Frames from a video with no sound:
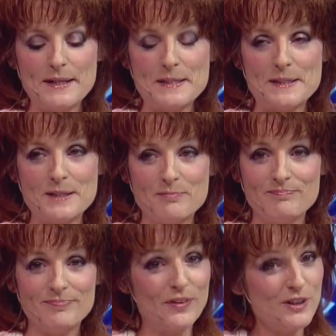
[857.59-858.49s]

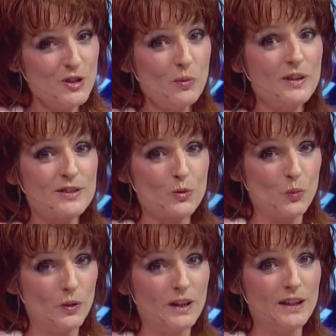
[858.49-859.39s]
um, this one is
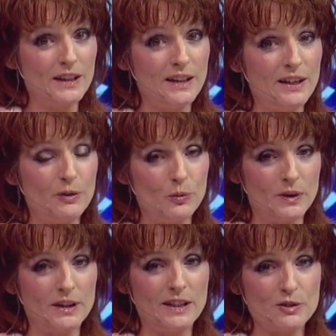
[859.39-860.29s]
really,
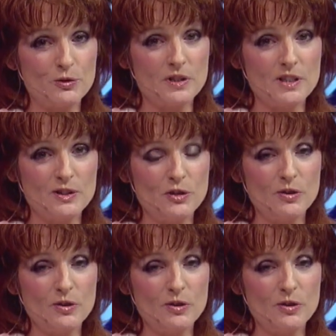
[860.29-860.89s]
really interesting too.